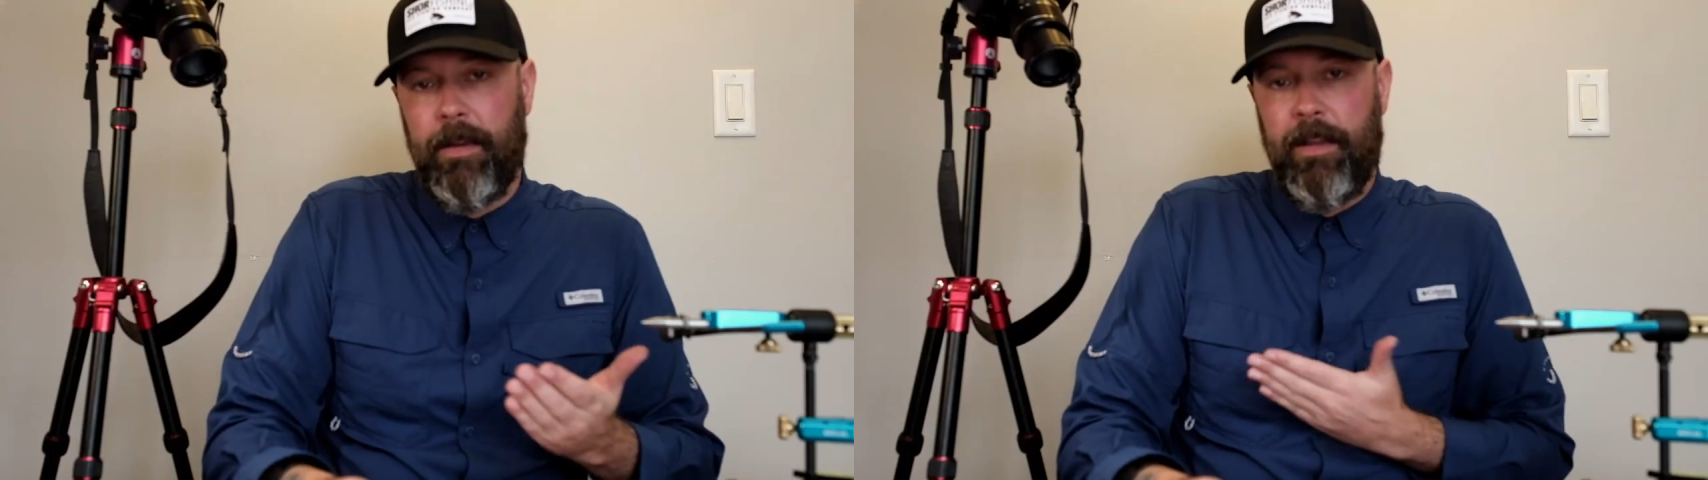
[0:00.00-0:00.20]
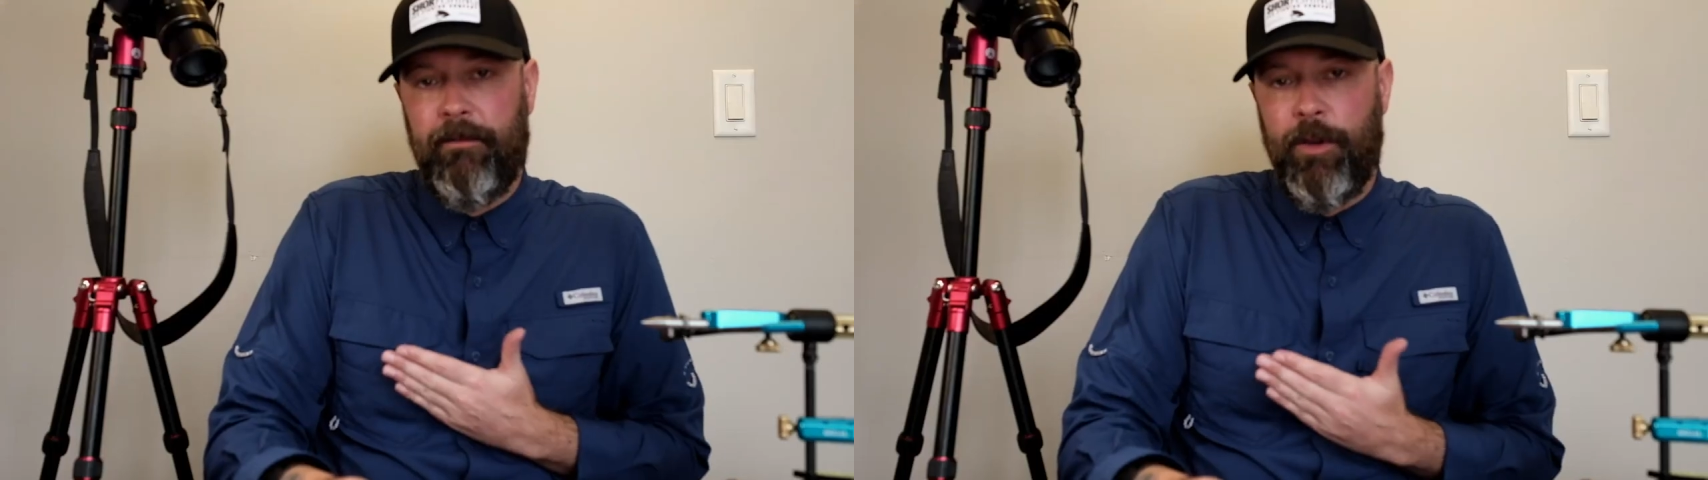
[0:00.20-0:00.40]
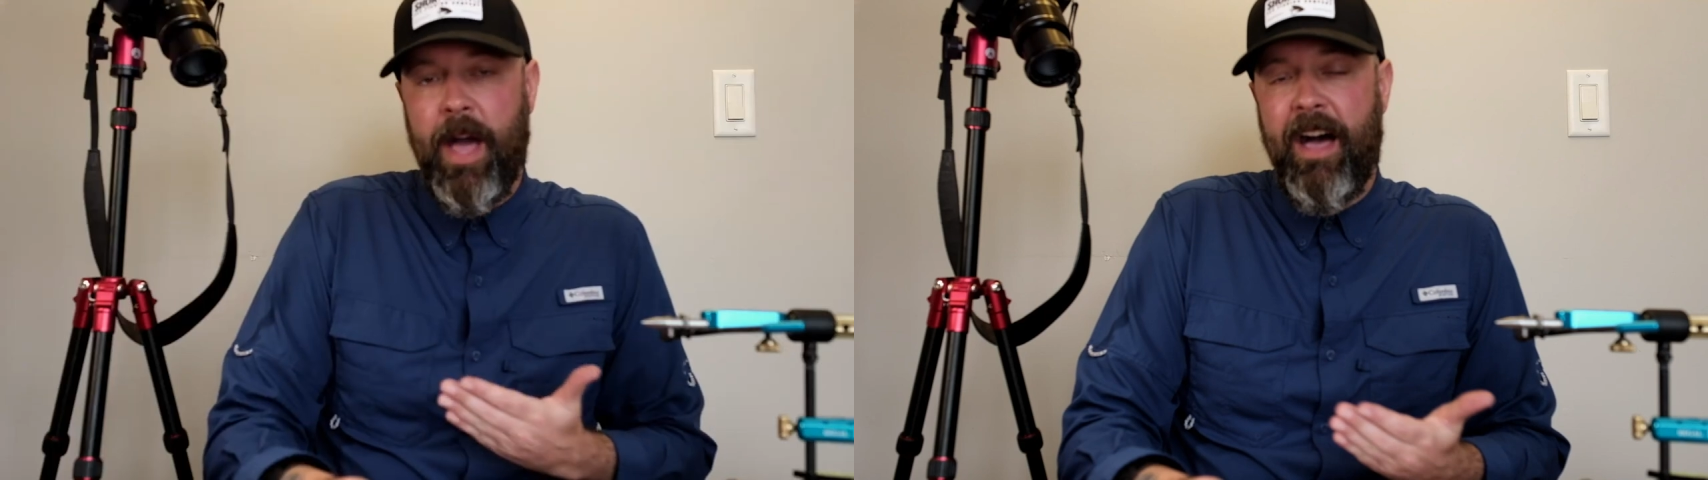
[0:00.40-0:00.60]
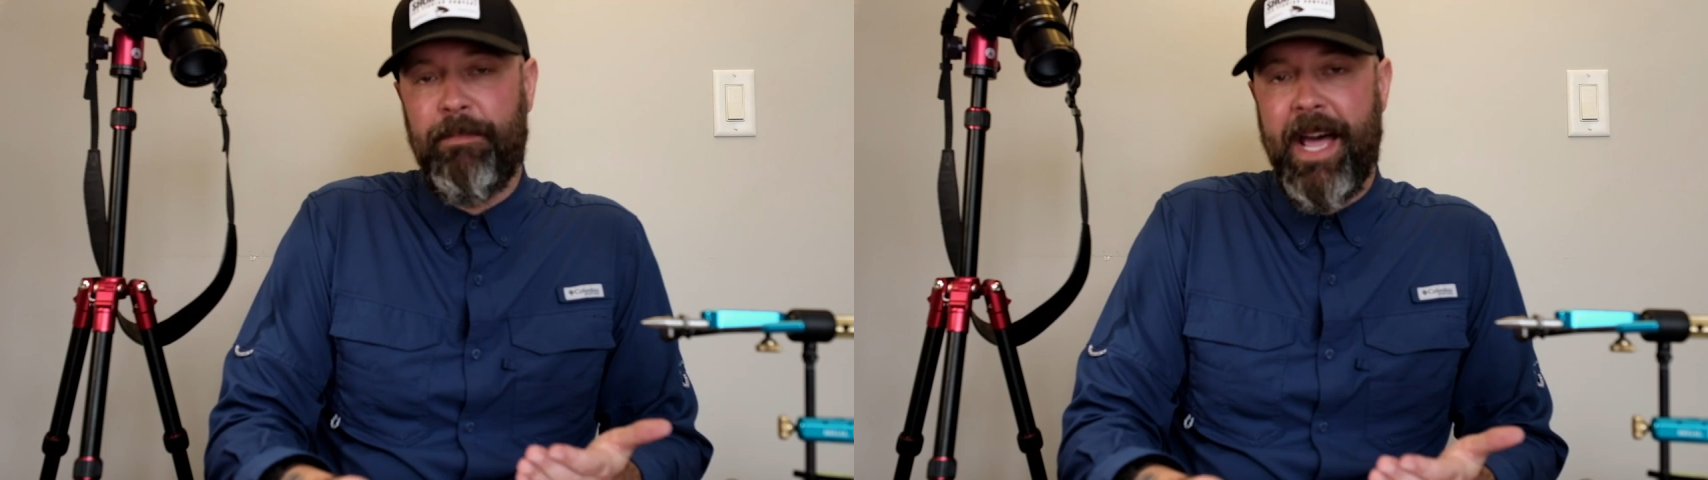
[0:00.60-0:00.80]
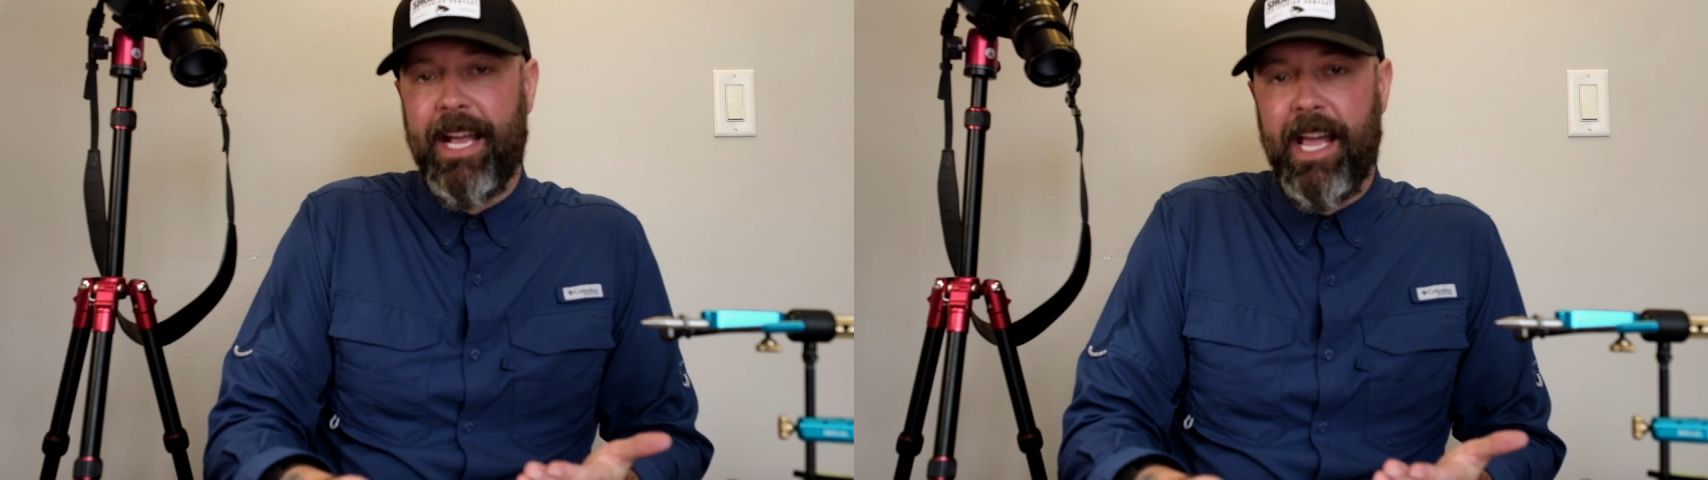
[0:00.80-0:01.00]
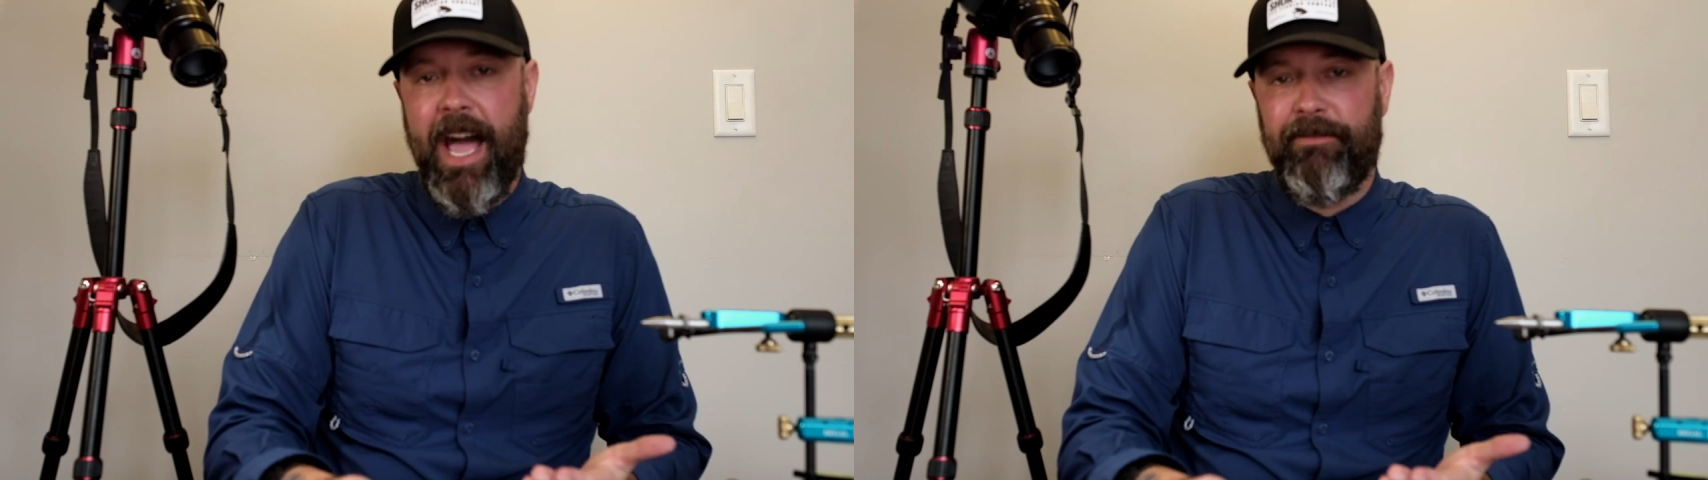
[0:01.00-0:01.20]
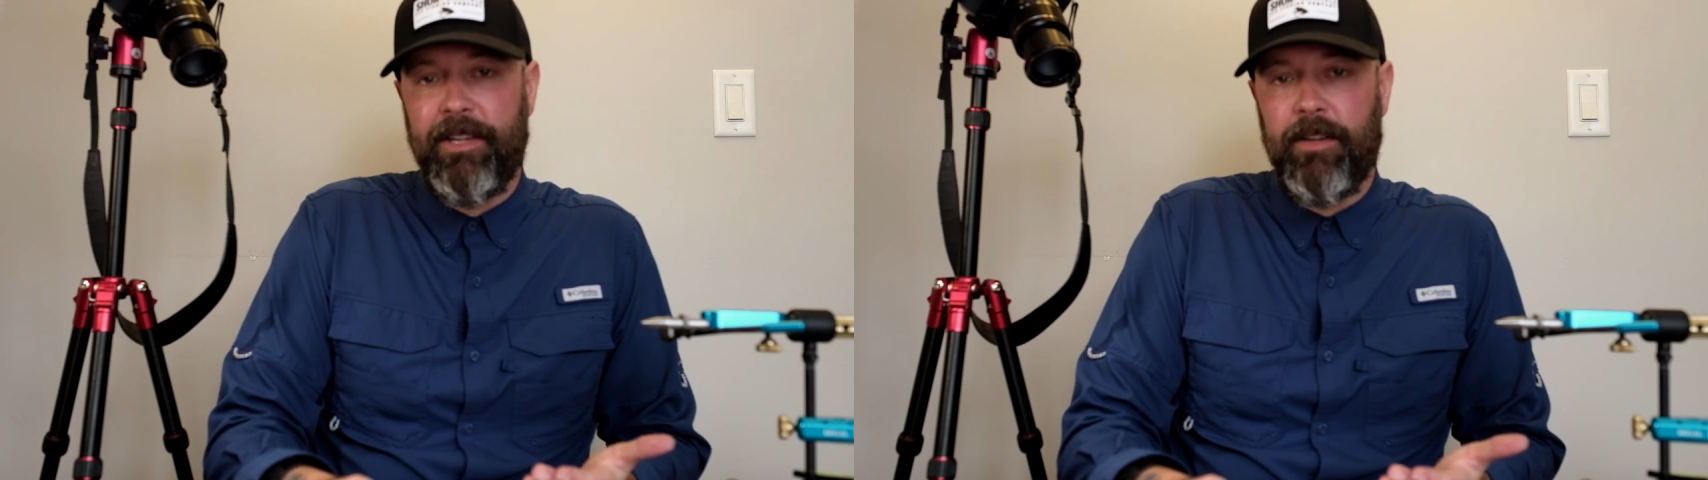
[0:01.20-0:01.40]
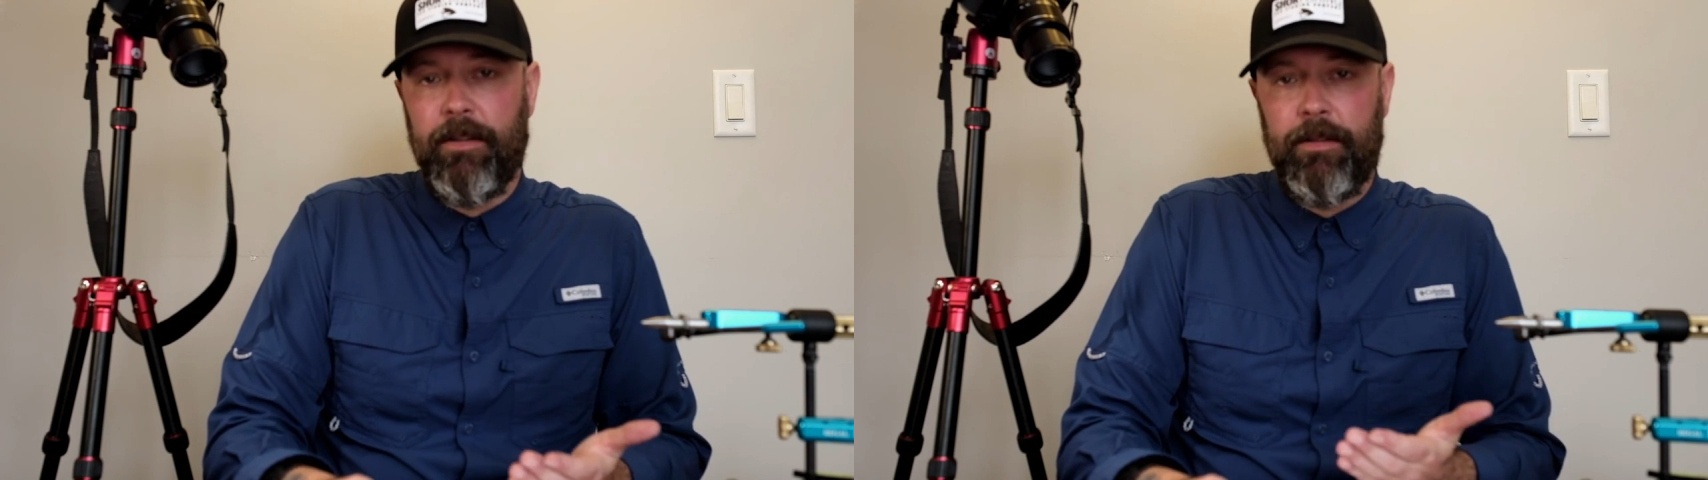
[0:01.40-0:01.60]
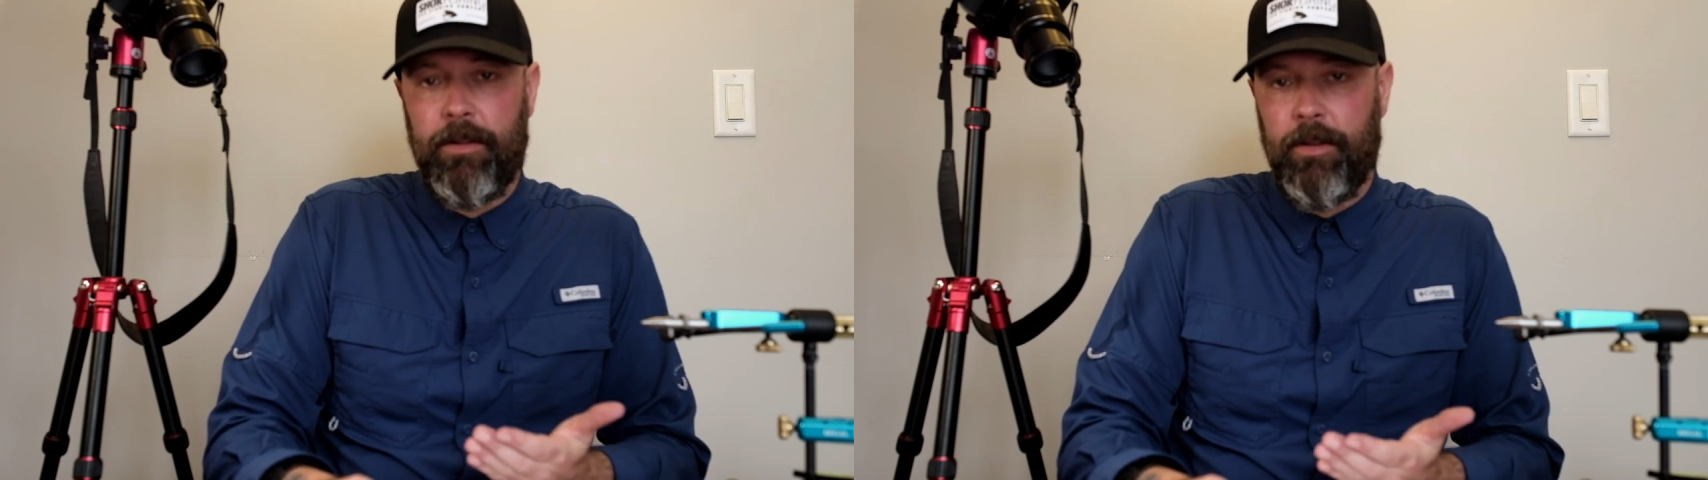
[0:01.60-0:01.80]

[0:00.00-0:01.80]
if you have bad calf tail.